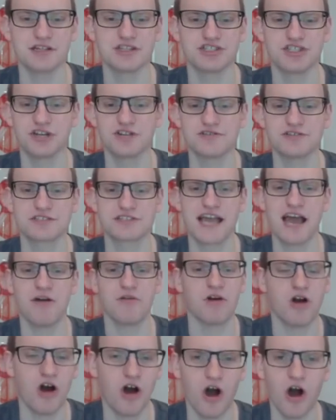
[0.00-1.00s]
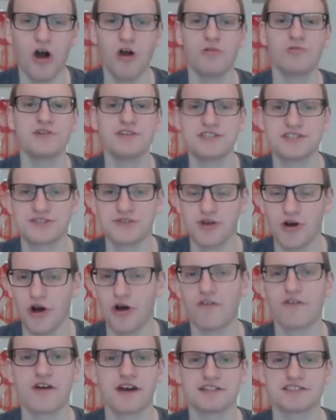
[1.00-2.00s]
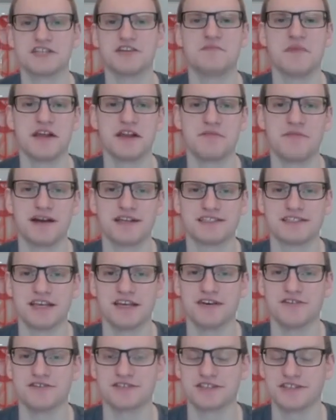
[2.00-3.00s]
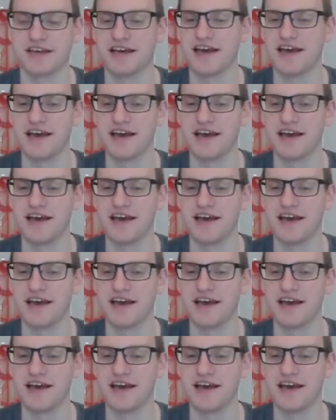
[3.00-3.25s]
Jungle Scout always overestimated my sales.